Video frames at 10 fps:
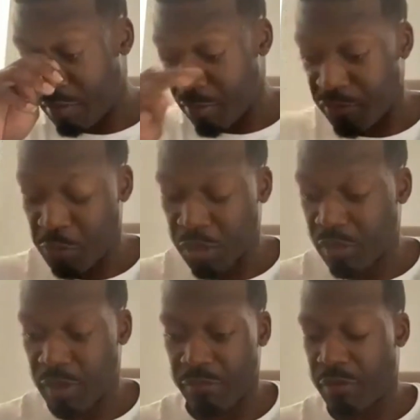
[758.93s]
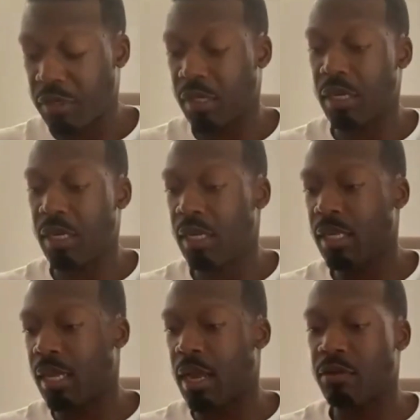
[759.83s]
been fortunate, right? First year in the
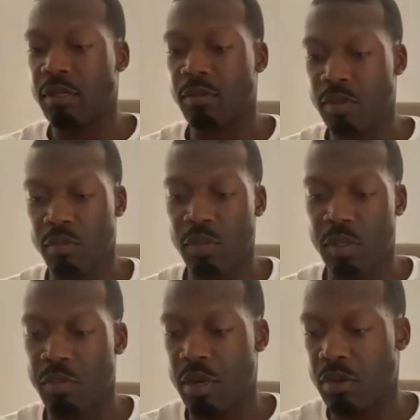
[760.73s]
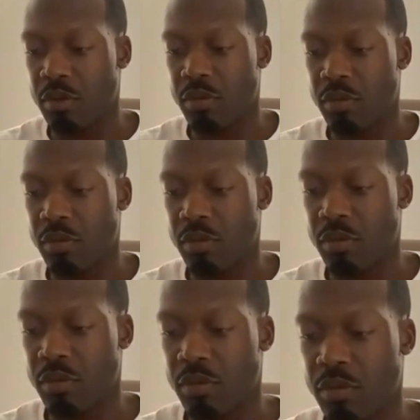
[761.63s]
league, like I was with the Broncos,
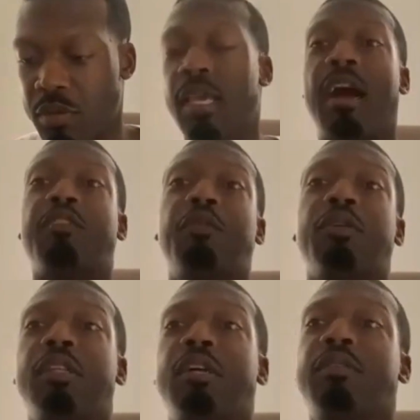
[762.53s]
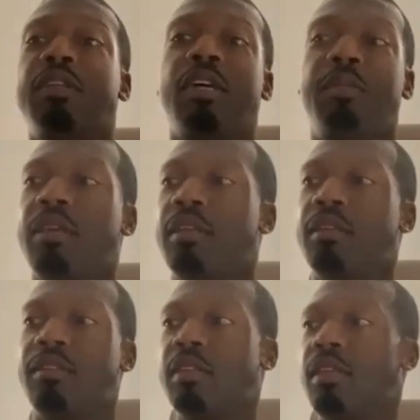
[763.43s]
right? So I was fortunate enough to
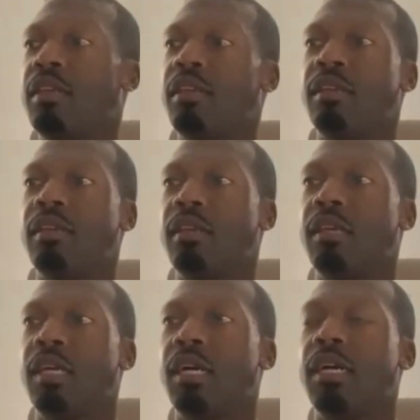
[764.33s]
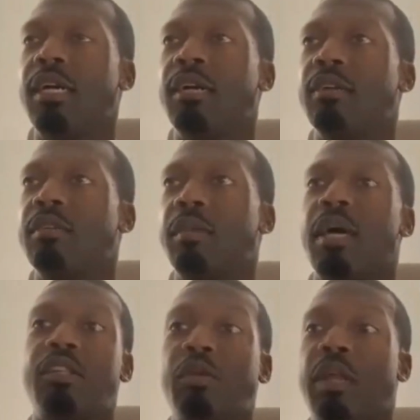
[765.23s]
come in and see some
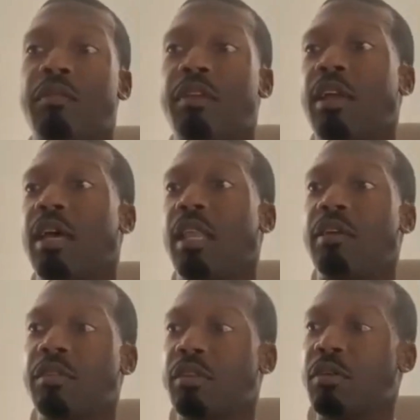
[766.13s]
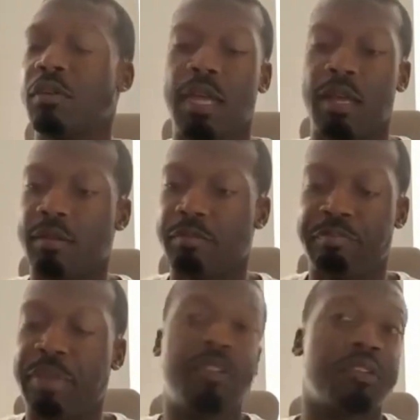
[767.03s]
guys do it at a very high level. So we got
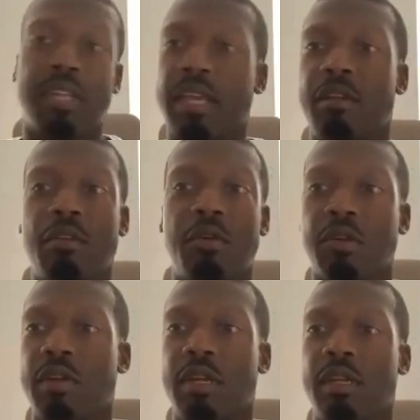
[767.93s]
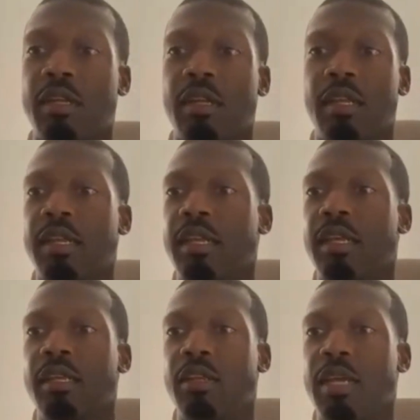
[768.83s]
Pat Surtain, of course, right? And
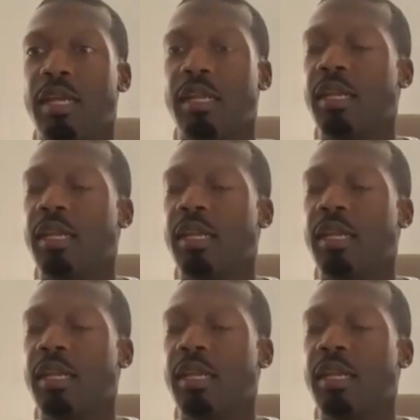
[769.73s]
then you